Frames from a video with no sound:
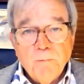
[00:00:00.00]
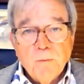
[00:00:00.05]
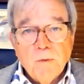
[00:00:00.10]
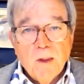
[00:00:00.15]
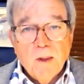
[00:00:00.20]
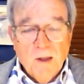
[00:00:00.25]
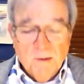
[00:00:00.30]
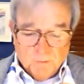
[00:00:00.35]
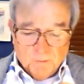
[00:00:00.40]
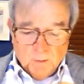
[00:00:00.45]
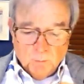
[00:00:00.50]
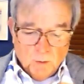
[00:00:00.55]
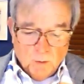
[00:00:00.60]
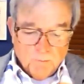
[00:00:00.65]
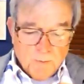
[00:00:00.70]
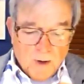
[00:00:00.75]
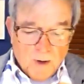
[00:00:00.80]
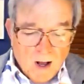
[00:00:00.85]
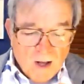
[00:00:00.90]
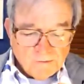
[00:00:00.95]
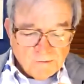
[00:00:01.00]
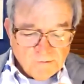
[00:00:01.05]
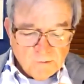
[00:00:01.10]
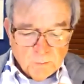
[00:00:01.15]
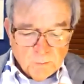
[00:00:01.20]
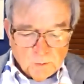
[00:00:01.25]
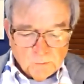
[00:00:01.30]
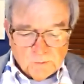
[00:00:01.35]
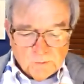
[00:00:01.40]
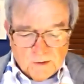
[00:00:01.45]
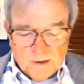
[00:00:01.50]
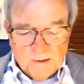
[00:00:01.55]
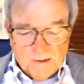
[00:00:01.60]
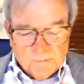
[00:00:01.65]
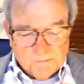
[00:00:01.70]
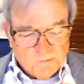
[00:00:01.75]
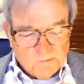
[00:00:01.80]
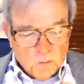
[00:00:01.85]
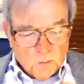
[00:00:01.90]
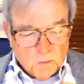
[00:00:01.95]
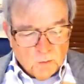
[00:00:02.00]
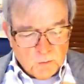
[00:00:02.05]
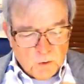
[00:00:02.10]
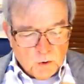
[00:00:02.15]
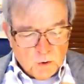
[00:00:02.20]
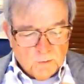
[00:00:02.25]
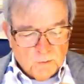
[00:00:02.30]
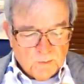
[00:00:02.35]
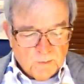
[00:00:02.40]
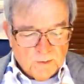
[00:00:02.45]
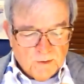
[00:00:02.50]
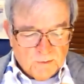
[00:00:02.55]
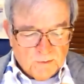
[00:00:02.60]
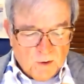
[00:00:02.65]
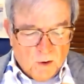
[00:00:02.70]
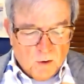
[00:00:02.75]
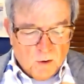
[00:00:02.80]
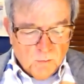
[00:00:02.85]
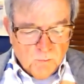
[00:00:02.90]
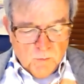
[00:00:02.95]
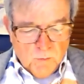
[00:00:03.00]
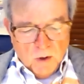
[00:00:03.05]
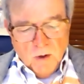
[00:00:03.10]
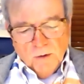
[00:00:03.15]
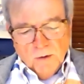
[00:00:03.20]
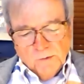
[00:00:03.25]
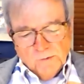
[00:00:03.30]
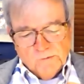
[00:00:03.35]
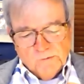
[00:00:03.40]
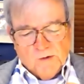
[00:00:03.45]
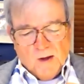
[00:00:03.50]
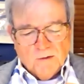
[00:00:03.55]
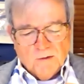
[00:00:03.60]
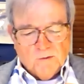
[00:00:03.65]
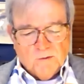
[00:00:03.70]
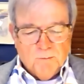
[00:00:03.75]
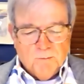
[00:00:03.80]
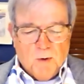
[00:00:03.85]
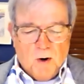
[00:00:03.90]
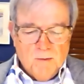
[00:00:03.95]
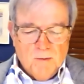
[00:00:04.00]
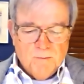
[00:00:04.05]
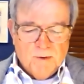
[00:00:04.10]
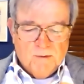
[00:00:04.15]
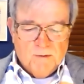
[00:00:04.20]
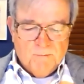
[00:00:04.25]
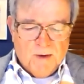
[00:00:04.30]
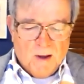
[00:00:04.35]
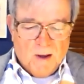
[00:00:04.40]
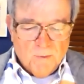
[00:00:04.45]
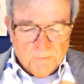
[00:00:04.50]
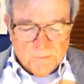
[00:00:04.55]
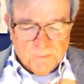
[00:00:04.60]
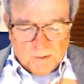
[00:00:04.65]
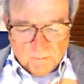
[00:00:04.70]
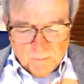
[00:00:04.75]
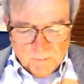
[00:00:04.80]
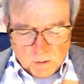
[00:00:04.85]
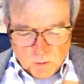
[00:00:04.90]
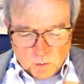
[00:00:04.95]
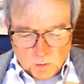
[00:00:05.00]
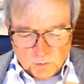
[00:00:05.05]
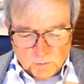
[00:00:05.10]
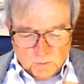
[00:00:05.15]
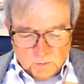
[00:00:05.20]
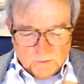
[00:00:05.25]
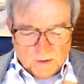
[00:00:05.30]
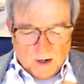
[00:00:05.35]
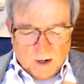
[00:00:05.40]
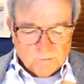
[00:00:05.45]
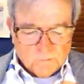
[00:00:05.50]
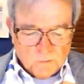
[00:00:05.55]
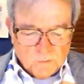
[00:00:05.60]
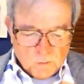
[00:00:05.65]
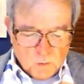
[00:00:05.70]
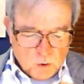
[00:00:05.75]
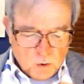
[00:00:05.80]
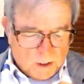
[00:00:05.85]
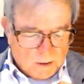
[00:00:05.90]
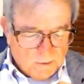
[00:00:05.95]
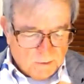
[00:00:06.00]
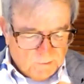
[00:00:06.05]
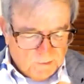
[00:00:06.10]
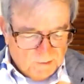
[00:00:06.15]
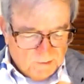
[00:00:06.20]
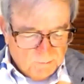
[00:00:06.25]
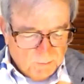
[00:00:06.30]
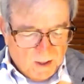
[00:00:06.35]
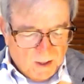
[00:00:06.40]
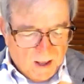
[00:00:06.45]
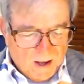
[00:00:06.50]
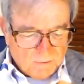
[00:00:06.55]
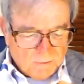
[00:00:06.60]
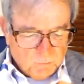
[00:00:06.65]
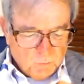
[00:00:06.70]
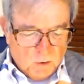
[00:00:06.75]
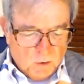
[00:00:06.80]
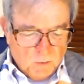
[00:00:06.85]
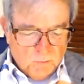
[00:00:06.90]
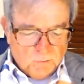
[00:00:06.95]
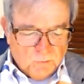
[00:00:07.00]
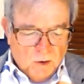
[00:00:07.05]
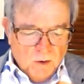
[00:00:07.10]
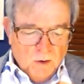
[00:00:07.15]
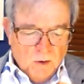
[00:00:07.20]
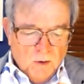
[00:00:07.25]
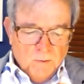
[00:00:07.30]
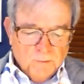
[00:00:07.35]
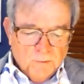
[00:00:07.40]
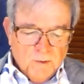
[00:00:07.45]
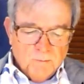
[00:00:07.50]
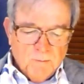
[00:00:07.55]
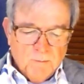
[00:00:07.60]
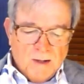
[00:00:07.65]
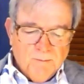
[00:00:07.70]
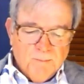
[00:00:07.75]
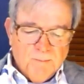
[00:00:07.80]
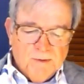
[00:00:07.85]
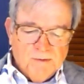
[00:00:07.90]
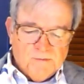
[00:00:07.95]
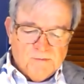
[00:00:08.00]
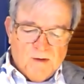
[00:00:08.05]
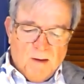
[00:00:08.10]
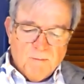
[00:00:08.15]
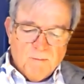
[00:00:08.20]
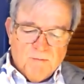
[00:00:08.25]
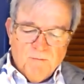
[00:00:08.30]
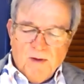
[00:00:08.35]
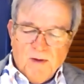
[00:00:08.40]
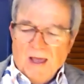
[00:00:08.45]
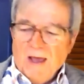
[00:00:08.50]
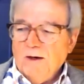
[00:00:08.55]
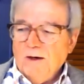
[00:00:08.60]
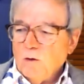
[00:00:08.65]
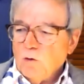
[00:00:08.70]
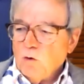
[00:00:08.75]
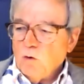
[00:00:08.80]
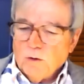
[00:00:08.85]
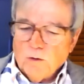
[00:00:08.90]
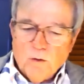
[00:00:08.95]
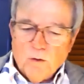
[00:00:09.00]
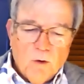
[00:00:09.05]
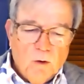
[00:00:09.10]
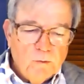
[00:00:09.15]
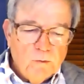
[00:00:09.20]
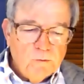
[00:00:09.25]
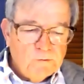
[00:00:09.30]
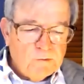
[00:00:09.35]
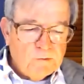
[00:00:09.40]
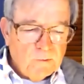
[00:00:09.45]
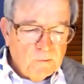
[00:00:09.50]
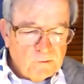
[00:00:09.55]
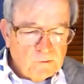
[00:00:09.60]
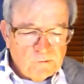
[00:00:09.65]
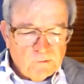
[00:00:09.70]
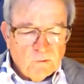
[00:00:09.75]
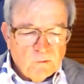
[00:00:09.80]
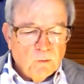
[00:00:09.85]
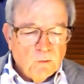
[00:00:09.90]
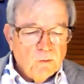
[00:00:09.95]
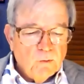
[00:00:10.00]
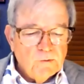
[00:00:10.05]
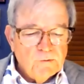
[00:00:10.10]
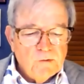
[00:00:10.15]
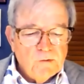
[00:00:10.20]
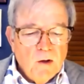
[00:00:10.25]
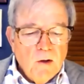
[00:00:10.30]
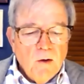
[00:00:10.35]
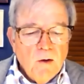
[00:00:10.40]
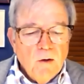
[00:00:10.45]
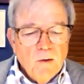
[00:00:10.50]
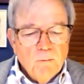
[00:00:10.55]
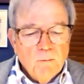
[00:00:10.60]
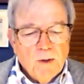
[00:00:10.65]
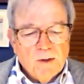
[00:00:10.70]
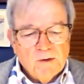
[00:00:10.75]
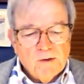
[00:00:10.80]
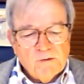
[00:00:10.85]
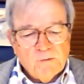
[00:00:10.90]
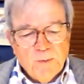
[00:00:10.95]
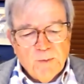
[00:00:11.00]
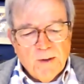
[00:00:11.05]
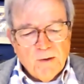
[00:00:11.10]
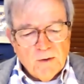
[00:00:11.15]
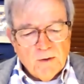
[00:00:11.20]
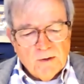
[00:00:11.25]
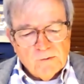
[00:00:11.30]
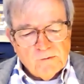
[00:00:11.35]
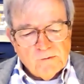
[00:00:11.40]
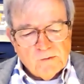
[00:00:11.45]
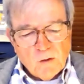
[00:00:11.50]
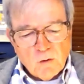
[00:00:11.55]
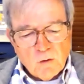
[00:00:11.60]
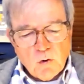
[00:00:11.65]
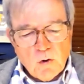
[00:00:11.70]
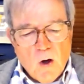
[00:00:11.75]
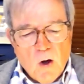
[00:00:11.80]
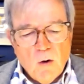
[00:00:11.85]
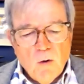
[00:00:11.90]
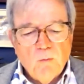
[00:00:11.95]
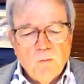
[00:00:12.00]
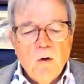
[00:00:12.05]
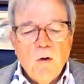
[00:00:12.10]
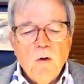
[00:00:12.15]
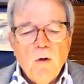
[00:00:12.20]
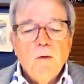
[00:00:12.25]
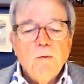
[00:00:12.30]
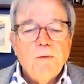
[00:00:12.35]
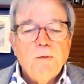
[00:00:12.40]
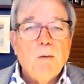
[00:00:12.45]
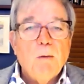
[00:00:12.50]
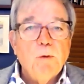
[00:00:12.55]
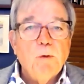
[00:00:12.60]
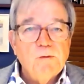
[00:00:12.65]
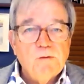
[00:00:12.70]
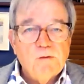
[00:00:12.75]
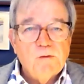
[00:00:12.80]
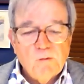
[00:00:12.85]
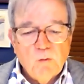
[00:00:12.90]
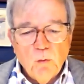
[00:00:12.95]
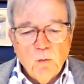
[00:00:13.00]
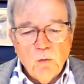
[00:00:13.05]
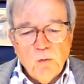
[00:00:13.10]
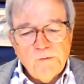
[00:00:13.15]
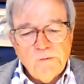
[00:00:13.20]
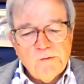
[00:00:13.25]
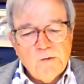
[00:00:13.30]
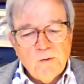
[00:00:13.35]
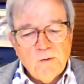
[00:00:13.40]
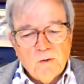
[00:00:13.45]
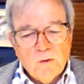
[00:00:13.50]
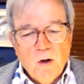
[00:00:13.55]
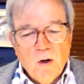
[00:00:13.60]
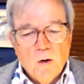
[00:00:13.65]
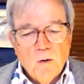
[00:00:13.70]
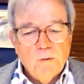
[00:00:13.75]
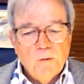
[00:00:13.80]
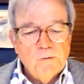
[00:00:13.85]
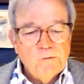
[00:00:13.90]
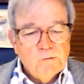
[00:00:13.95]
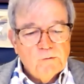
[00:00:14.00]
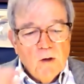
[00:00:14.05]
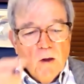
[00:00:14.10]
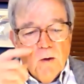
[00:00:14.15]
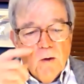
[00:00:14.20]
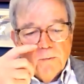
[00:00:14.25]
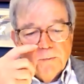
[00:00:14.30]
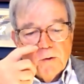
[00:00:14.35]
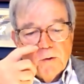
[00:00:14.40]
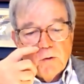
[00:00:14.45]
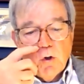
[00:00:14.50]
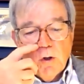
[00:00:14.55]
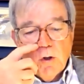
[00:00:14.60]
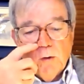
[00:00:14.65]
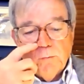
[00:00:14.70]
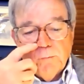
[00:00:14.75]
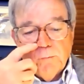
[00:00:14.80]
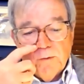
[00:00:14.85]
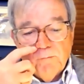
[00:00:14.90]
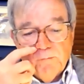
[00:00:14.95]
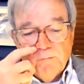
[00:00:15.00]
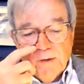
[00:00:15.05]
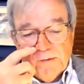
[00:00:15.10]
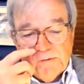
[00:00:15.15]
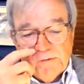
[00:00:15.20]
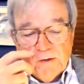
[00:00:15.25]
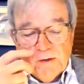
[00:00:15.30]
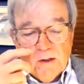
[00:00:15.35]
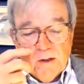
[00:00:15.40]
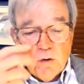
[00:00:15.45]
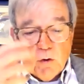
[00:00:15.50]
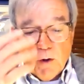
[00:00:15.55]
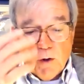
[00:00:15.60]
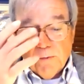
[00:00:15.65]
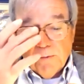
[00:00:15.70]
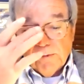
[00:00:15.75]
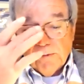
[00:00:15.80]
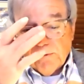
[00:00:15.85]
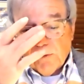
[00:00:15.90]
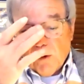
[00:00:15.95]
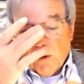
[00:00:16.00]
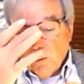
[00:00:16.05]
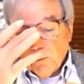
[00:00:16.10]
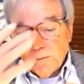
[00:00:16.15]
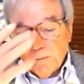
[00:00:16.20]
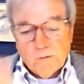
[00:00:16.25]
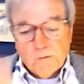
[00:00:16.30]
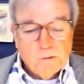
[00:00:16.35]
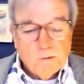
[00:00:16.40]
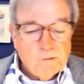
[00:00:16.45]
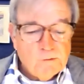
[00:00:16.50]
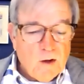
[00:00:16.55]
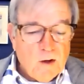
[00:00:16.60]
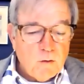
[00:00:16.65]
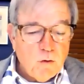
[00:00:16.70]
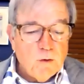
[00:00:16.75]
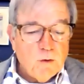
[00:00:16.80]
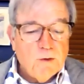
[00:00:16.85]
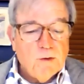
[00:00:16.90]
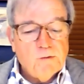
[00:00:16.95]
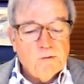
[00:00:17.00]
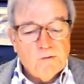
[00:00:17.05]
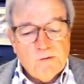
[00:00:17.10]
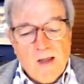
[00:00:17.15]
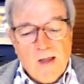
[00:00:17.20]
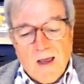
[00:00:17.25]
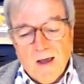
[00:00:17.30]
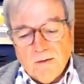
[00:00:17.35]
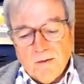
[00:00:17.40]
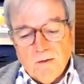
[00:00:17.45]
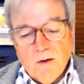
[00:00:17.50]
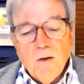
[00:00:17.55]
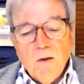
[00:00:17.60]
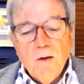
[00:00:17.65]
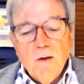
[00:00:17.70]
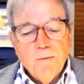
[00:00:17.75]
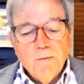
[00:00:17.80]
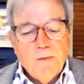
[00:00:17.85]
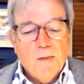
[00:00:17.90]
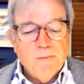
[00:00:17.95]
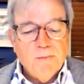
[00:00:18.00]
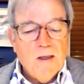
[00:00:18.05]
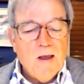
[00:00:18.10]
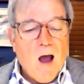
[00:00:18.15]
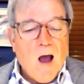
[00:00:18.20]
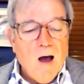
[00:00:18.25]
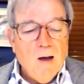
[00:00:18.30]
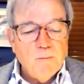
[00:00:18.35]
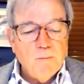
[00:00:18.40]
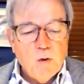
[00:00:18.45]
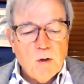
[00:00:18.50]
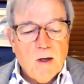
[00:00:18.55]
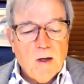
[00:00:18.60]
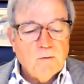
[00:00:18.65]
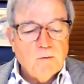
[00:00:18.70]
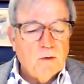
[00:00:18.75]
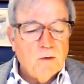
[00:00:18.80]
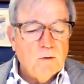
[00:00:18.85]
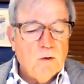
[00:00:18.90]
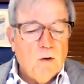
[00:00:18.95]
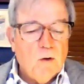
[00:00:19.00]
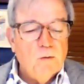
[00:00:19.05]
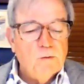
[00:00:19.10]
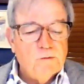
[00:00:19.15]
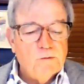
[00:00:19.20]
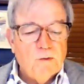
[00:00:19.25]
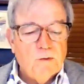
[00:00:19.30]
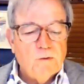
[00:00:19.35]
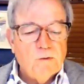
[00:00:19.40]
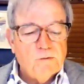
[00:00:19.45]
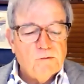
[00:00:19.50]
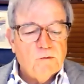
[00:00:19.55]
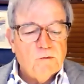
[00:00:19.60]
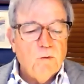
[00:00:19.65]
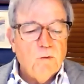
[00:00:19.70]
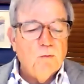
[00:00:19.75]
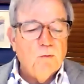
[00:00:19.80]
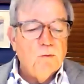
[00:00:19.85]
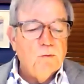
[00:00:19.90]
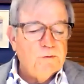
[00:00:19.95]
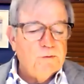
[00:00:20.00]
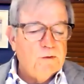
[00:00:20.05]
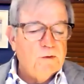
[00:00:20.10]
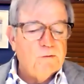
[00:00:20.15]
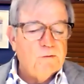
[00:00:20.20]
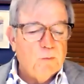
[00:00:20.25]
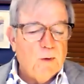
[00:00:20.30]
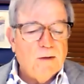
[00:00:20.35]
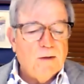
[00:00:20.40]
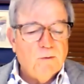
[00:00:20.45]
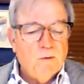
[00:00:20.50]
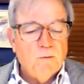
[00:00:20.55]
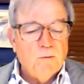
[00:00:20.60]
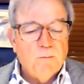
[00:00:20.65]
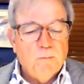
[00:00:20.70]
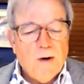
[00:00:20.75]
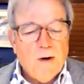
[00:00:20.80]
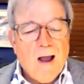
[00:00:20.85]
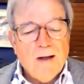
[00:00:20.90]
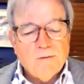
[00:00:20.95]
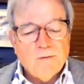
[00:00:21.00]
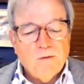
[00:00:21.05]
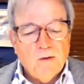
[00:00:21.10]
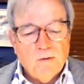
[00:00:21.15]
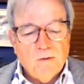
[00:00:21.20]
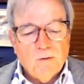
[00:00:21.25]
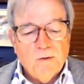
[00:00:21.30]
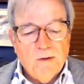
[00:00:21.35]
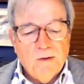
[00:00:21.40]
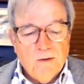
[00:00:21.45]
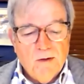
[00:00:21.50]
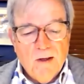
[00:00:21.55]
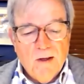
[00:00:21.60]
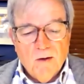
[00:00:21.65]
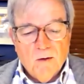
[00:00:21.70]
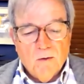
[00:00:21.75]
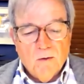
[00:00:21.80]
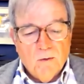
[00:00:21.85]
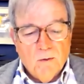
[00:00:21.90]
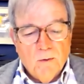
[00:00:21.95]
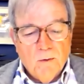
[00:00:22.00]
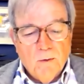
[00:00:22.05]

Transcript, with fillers: If it were possible to keep school children at home, State Department of Health Commissioner Doctor J T Black wrote, there might be some advantage in closing the schools, but experience has shown that when schools are closed, the children visit each other's homes to such an extent that the object in closing the schools is rendered practically nil.